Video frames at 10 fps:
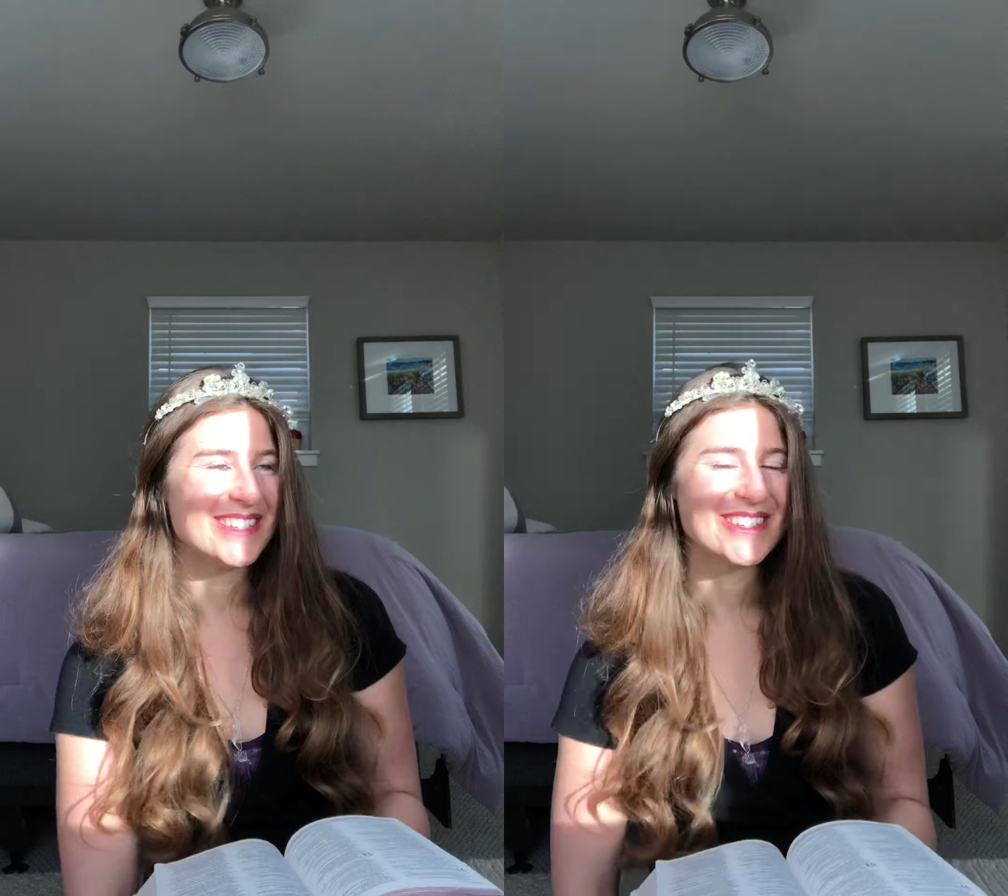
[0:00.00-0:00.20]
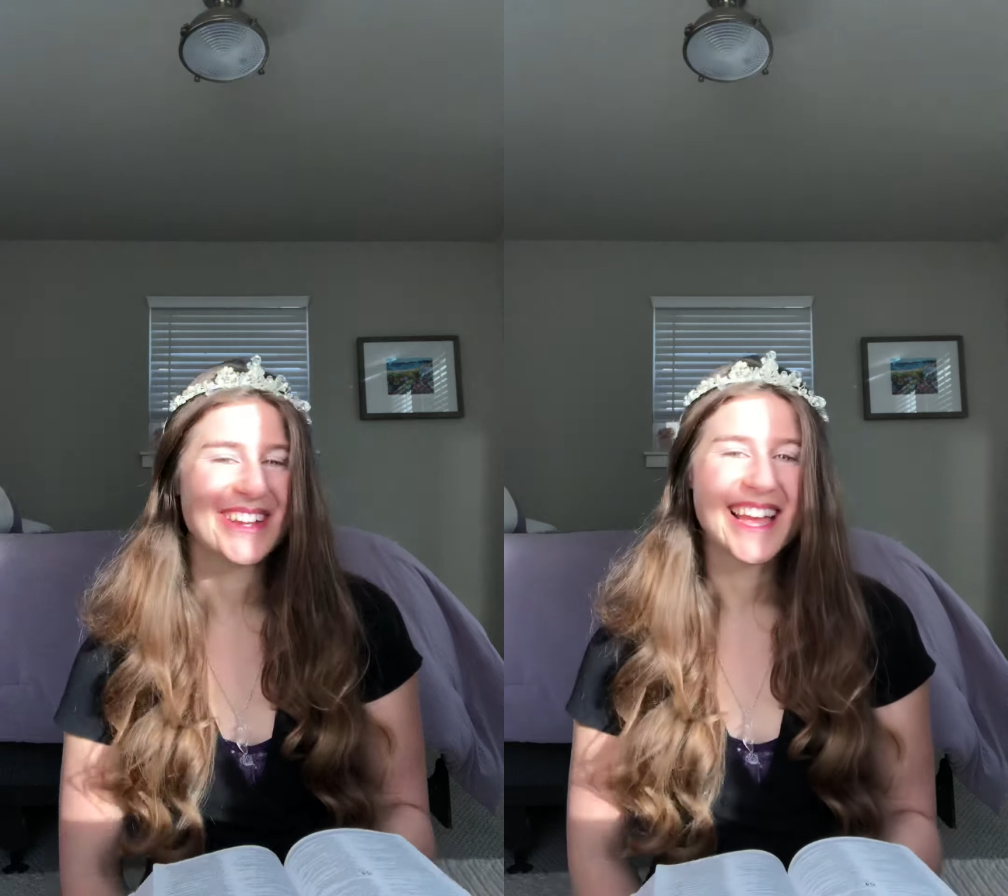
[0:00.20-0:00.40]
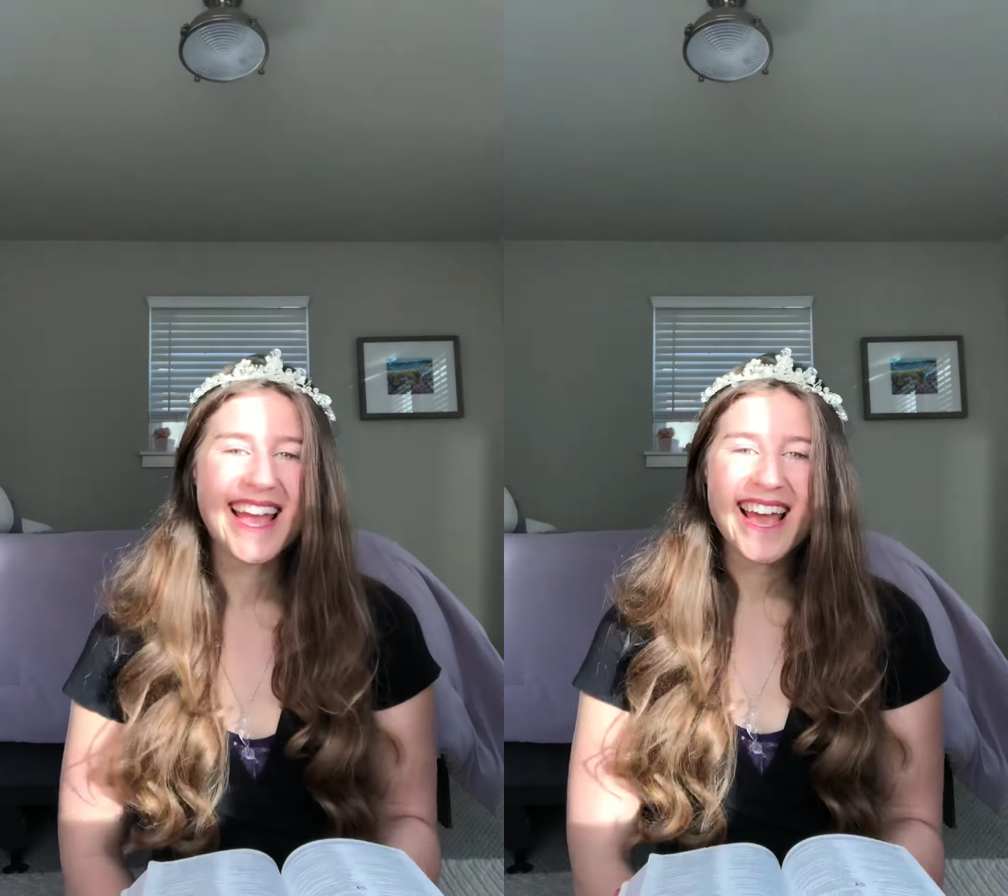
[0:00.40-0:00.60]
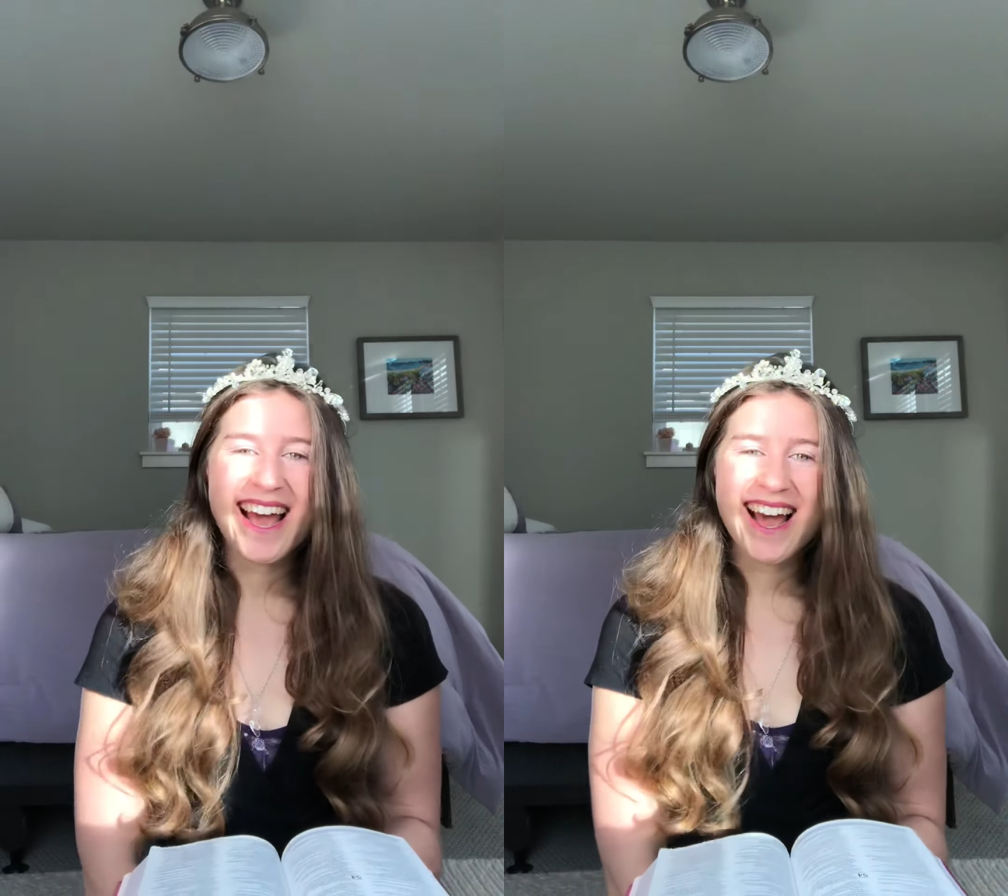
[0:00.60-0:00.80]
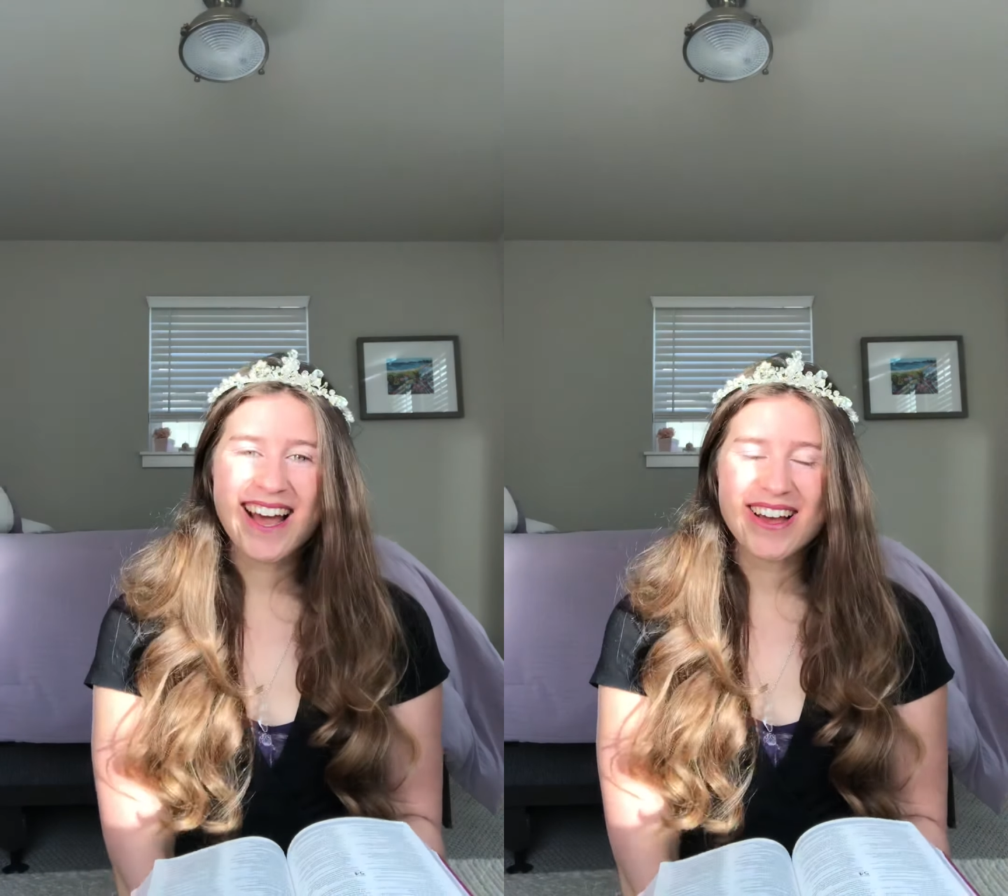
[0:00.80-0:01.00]
much joy.
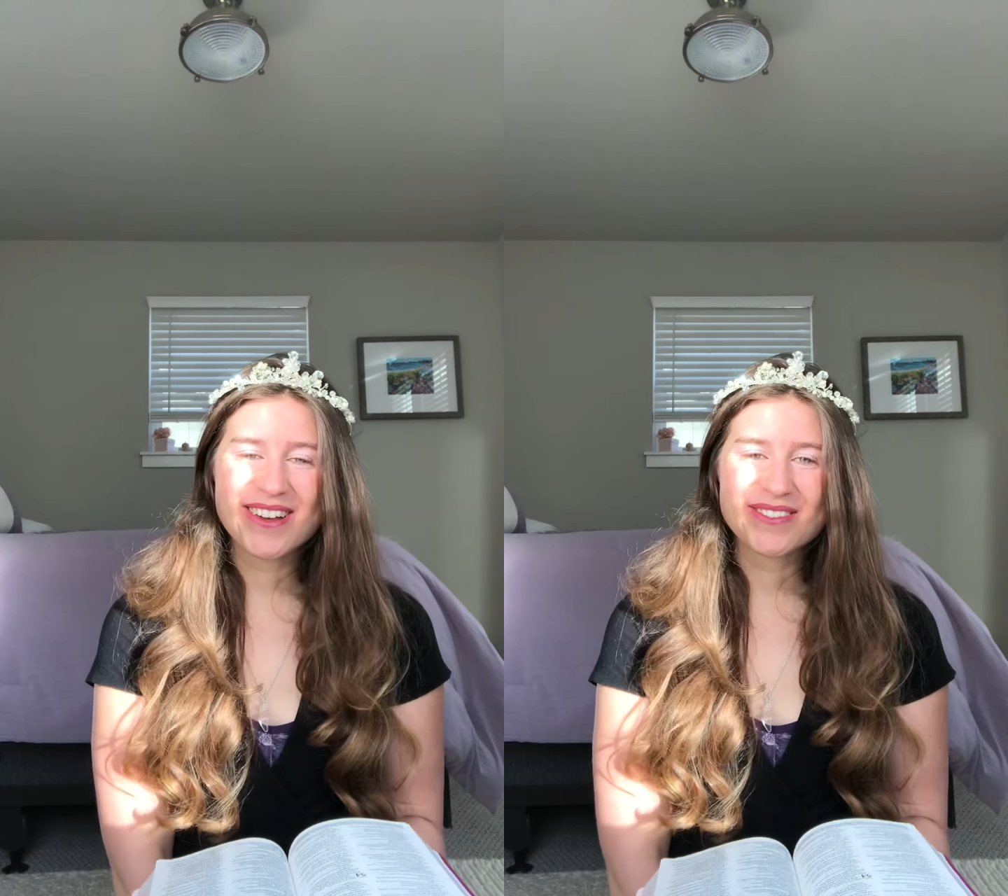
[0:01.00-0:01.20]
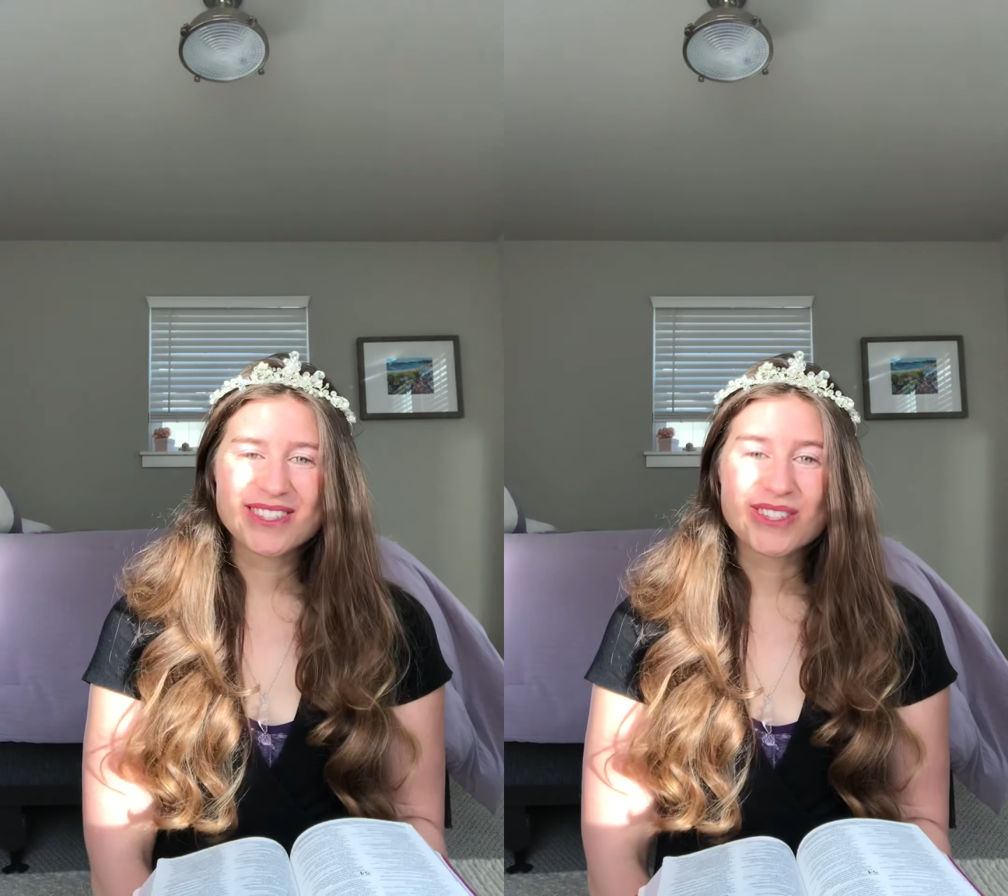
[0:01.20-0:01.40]
Um,